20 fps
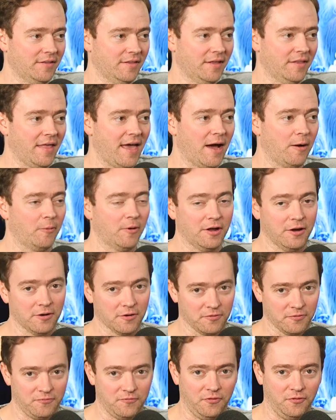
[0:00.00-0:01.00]
And then that way you
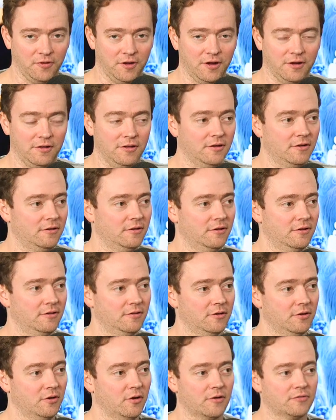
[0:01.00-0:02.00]

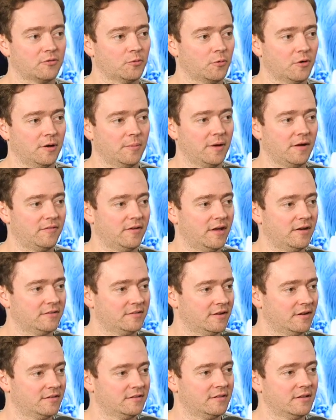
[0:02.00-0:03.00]
don't have to worry about
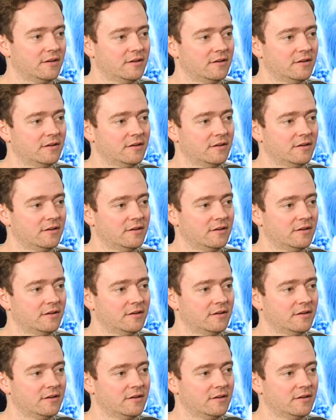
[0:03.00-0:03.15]
Valentine's Day.